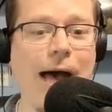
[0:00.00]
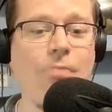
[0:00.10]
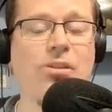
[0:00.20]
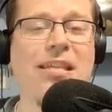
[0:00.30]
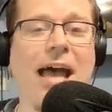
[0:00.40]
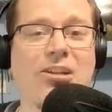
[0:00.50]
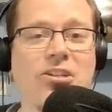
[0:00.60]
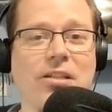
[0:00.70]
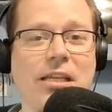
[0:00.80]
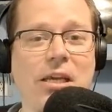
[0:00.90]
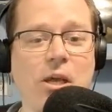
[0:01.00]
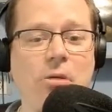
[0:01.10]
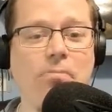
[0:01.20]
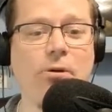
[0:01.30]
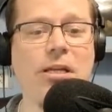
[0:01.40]
I was actually
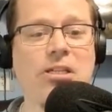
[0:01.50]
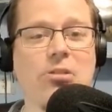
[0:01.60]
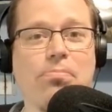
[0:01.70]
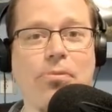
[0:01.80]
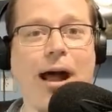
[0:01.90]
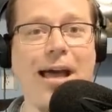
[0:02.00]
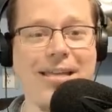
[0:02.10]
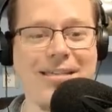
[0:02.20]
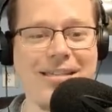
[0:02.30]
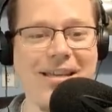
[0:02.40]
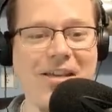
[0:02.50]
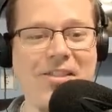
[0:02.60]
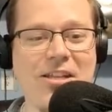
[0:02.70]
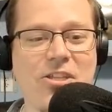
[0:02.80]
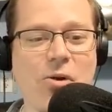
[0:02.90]
pretty surprised
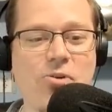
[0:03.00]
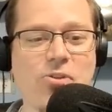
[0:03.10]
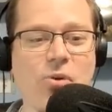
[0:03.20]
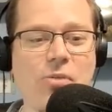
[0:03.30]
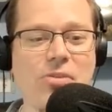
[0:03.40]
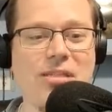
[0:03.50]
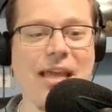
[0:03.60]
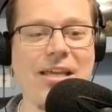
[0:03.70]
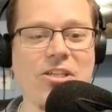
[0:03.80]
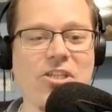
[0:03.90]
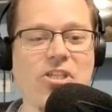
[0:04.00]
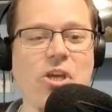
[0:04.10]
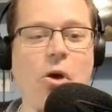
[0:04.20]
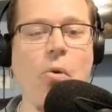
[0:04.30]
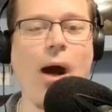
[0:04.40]
that Dogecoin was staying
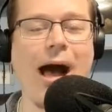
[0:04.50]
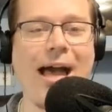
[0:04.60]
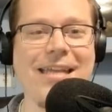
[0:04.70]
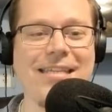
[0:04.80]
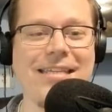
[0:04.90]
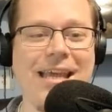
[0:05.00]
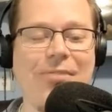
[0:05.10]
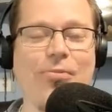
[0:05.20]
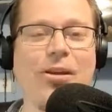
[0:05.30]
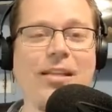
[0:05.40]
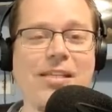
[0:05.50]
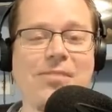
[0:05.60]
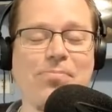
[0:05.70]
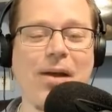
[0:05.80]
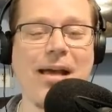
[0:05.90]
so high today. Really
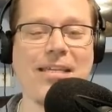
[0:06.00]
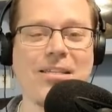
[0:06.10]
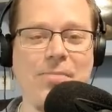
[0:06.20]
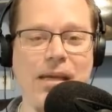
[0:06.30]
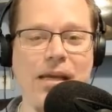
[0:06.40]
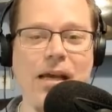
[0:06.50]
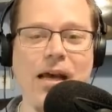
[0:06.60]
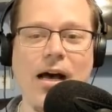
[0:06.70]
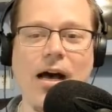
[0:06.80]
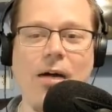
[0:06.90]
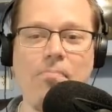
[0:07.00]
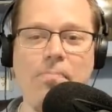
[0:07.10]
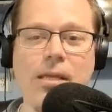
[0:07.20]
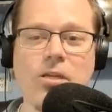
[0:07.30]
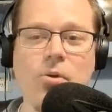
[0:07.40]
surprised me. Um,
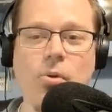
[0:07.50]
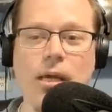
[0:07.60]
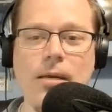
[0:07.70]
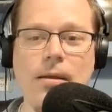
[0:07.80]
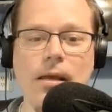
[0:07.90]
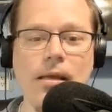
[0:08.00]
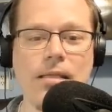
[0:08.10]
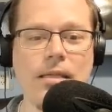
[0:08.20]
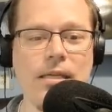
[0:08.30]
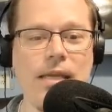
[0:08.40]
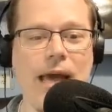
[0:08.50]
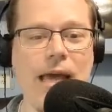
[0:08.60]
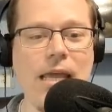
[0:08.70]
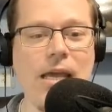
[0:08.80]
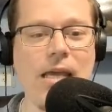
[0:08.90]
Bitcoin
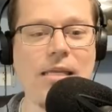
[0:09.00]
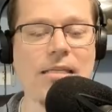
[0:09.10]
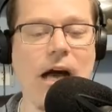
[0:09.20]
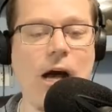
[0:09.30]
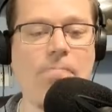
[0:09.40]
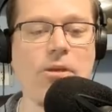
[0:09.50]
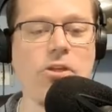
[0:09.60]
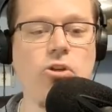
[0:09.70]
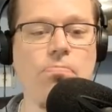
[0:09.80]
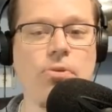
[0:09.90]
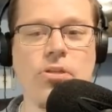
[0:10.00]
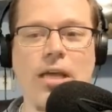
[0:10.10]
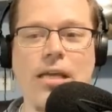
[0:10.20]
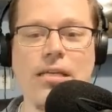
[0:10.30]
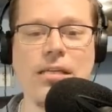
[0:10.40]
today is up
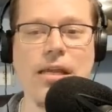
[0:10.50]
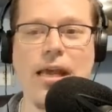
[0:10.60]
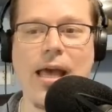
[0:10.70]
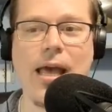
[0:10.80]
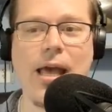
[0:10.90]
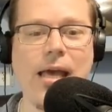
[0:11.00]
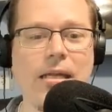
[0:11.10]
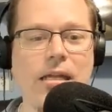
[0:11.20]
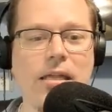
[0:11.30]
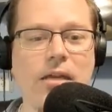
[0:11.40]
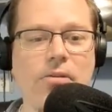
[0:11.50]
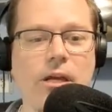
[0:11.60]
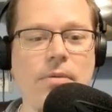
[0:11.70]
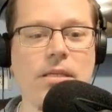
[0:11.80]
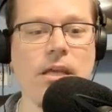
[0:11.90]
2% and
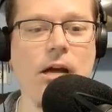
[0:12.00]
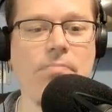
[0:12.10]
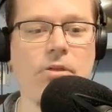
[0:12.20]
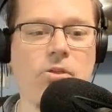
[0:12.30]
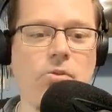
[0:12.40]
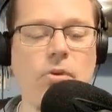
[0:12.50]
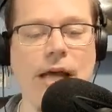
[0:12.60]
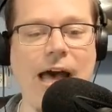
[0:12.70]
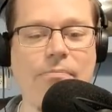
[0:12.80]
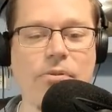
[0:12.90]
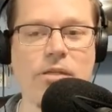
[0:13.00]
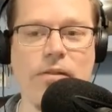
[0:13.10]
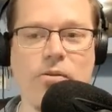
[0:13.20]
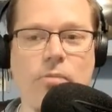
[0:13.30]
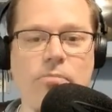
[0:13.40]
Ethereum is up two and a half
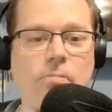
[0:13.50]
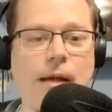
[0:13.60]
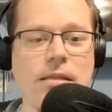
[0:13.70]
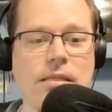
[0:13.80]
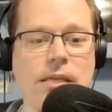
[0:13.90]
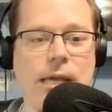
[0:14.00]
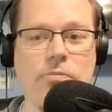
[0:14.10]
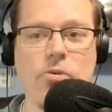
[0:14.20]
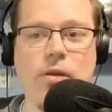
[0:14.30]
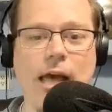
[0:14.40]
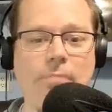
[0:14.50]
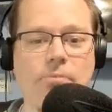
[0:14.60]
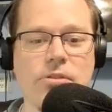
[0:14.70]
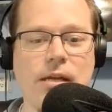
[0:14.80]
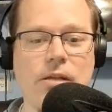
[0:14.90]
percent. They're up, they're about the same, two and a half
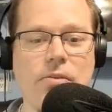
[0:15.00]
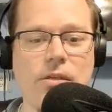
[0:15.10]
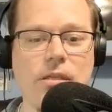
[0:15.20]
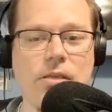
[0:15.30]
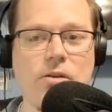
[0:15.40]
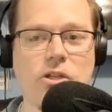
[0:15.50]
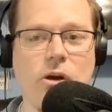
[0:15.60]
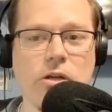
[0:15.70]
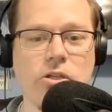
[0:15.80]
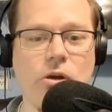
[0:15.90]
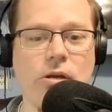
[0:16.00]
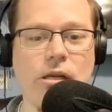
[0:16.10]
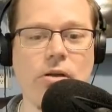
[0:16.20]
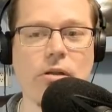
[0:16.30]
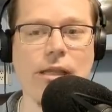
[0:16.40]
percent, and you can see their charts are
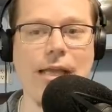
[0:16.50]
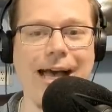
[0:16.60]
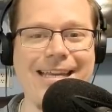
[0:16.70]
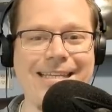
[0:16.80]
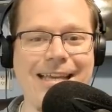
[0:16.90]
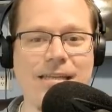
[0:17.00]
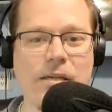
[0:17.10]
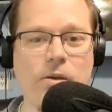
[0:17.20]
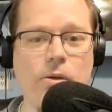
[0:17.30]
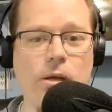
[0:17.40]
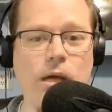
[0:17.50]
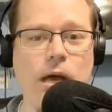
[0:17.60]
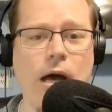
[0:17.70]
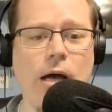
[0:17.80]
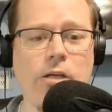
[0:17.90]
nearly identical.
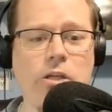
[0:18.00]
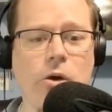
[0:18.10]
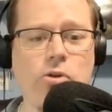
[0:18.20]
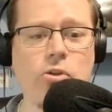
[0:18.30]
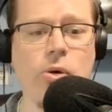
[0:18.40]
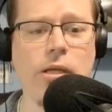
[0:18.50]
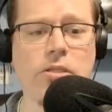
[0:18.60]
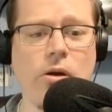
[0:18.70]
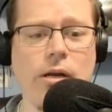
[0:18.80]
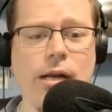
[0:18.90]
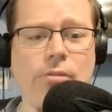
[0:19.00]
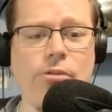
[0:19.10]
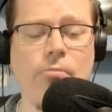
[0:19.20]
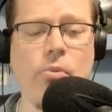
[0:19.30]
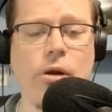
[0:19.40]
Uh, Dogecoin started out
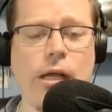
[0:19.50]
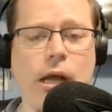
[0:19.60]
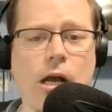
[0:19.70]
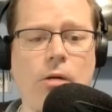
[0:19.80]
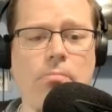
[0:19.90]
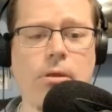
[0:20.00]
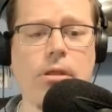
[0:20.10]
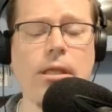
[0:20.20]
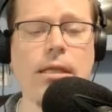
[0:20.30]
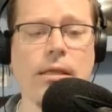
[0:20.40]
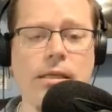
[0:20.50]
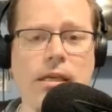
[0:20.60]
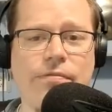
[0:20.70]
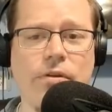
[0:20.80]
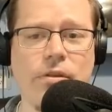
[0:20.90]
the morning completely
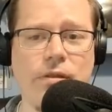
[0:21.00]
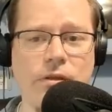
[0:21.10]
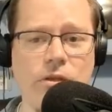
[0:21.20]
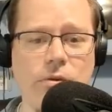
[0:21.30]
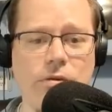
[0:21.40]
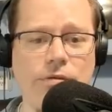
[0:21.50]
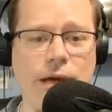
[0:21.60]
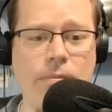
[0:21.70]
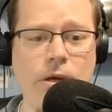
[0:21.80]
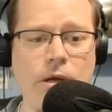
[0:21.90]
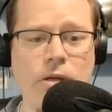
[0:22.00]
different than the two of them.